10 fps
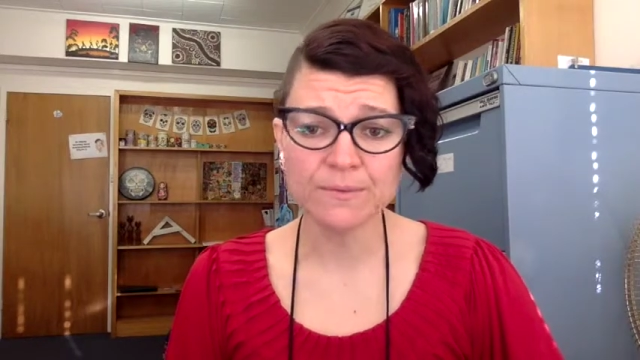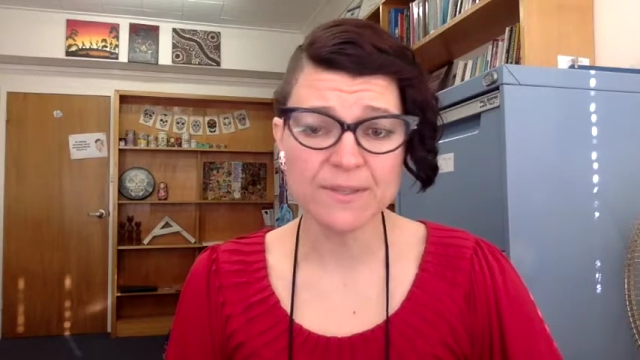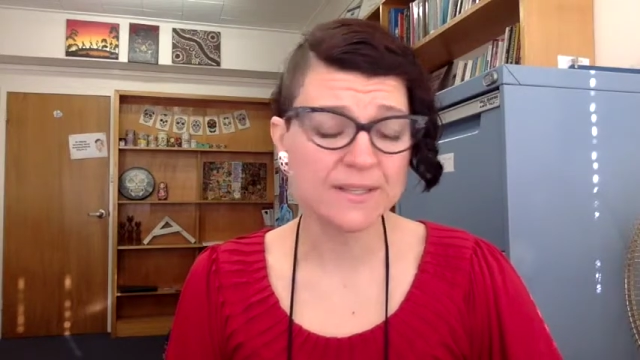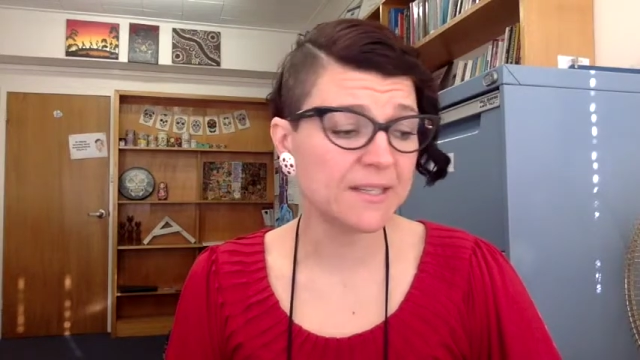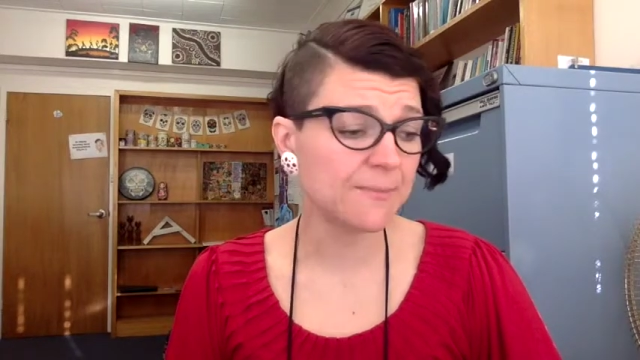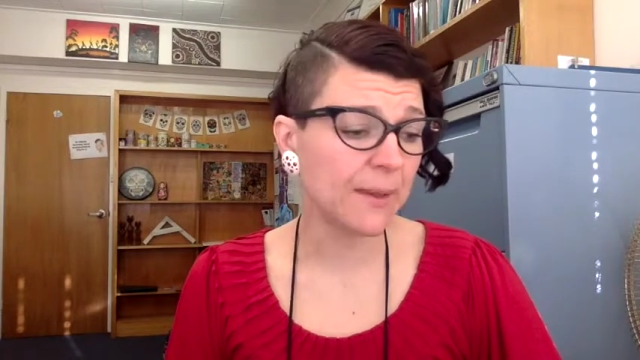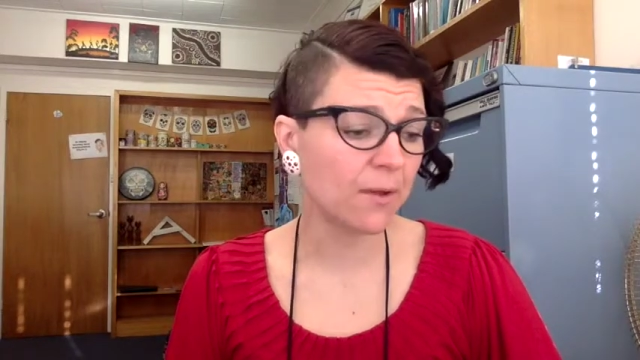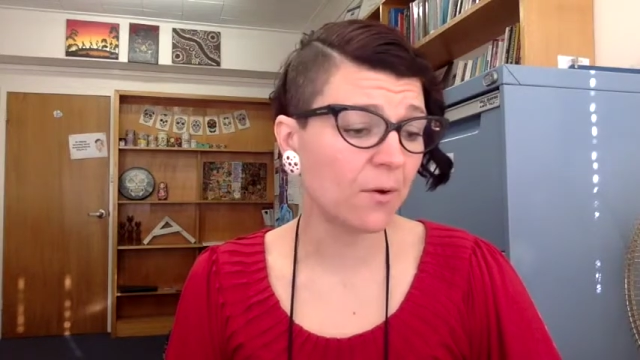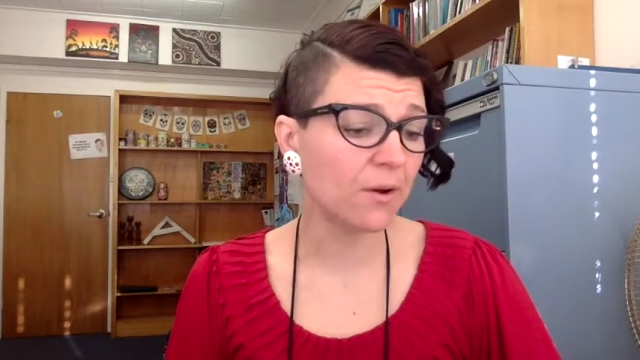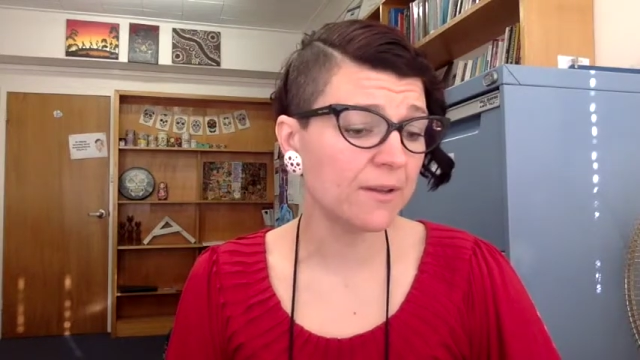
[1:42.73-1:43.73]
This is
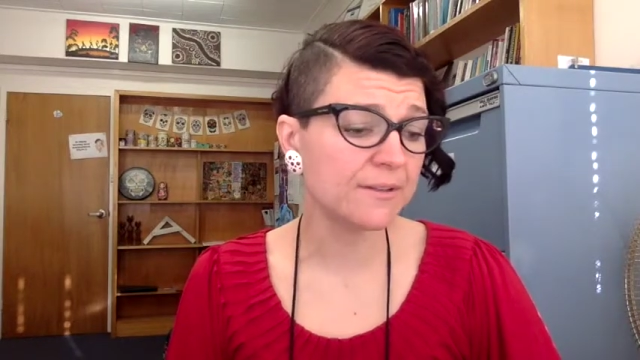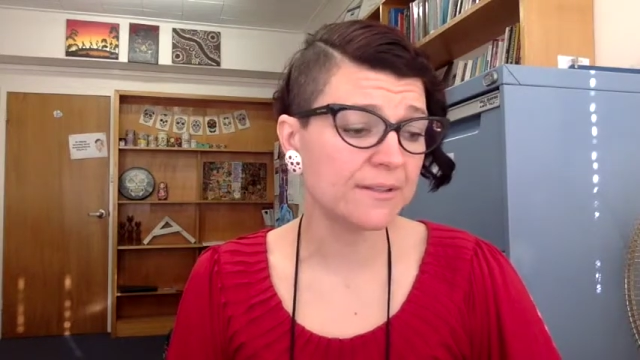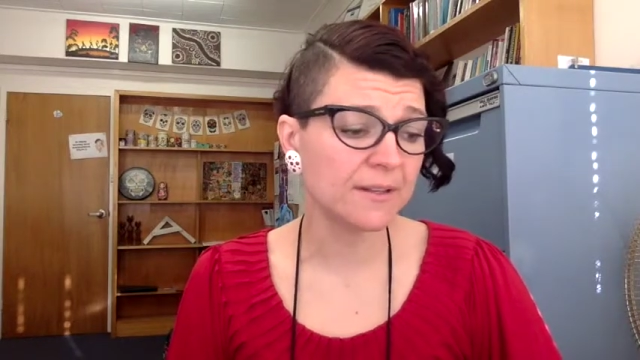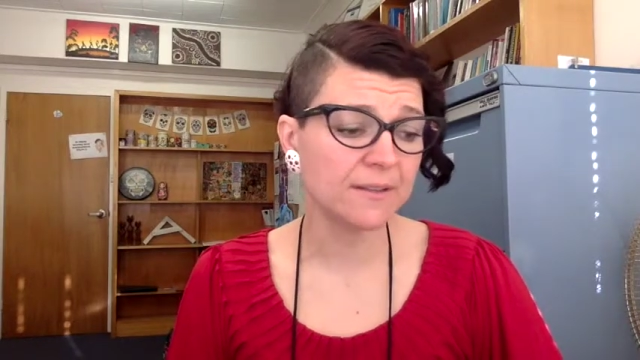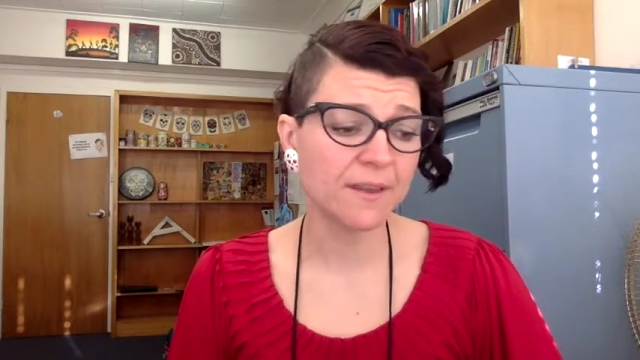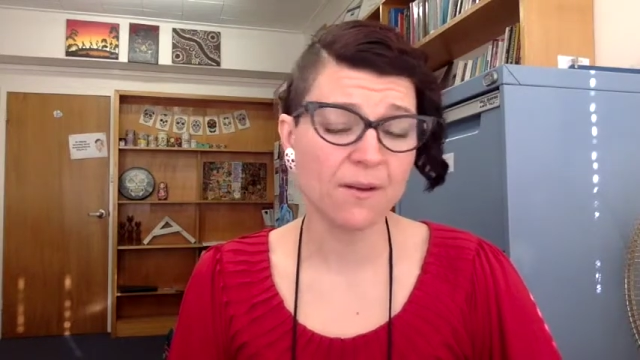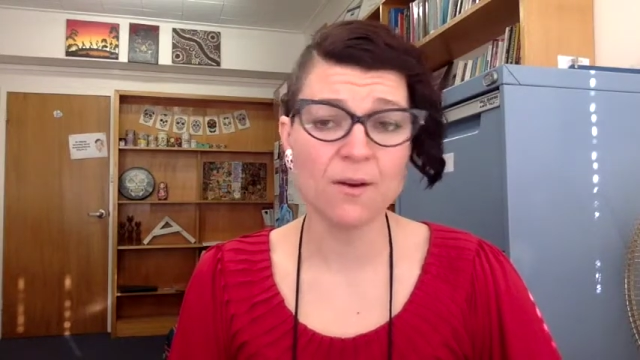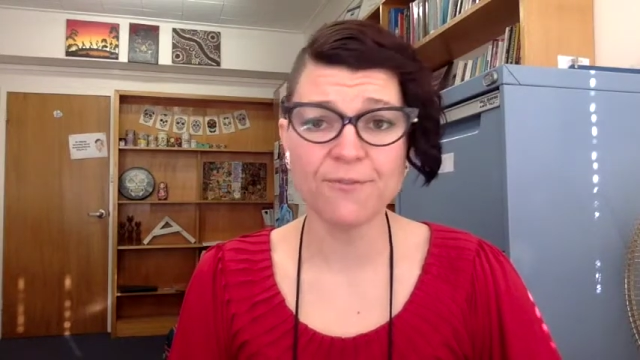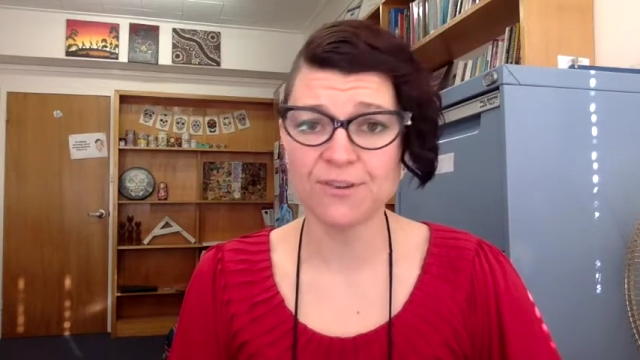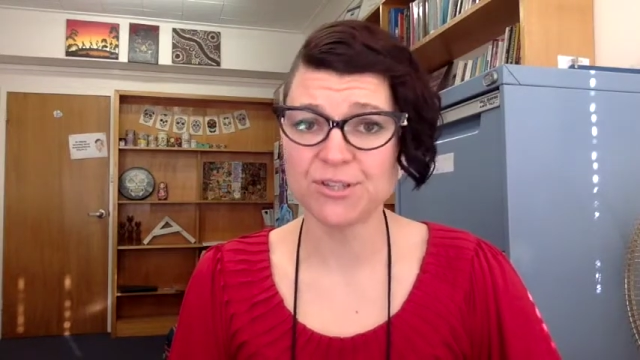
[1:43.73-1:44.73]
because they
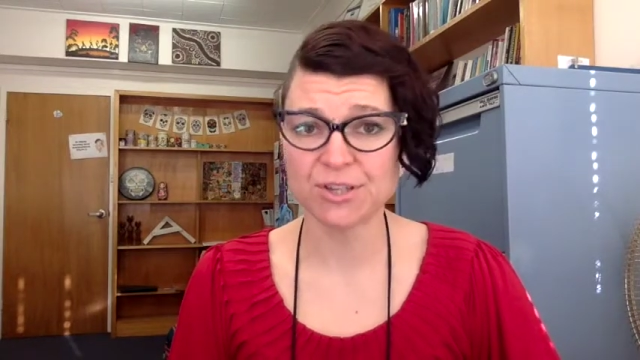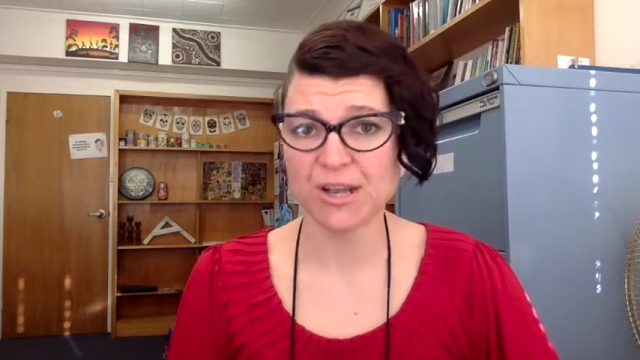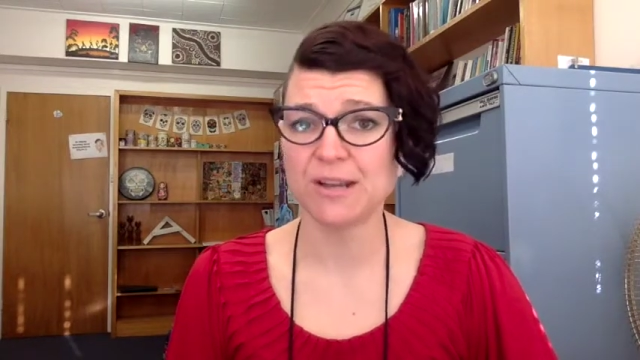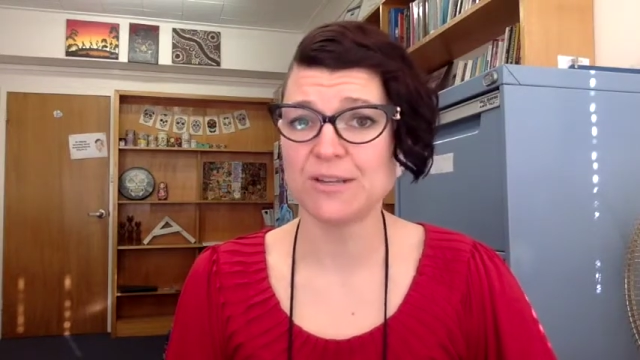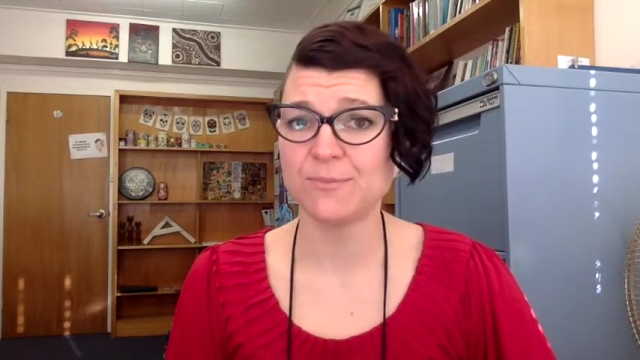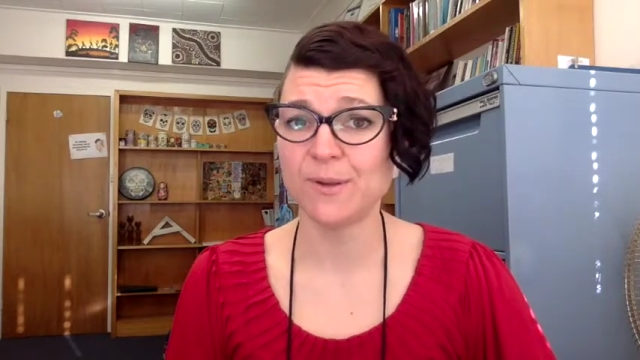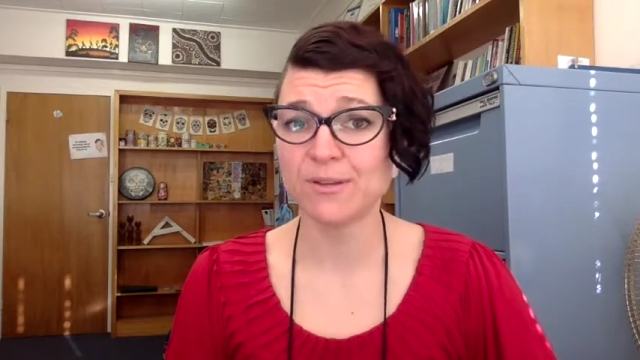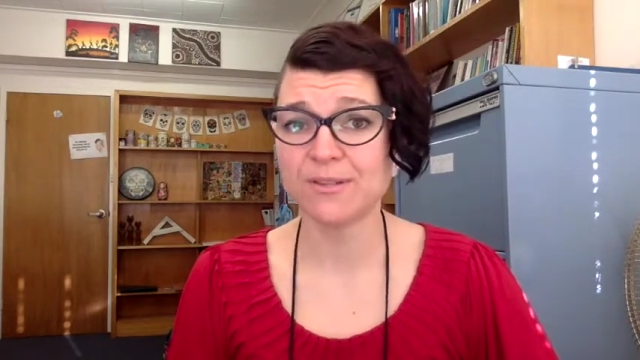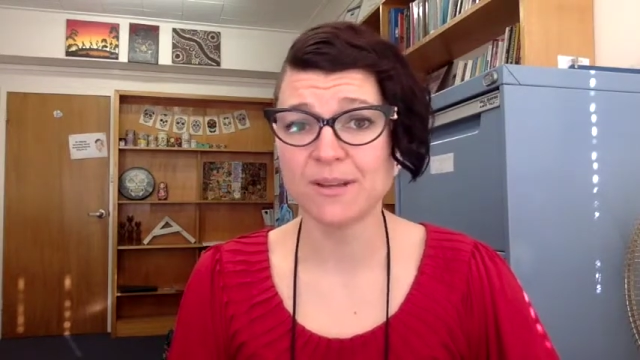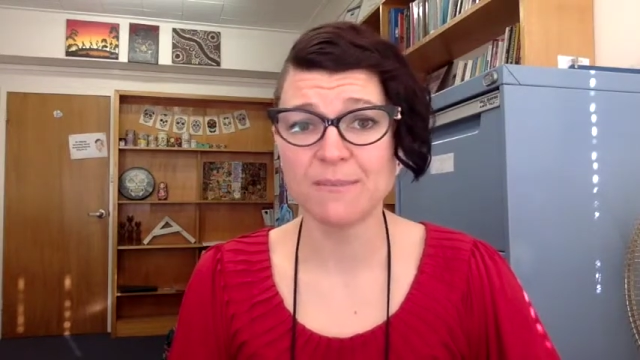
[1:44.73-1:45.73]
often change because so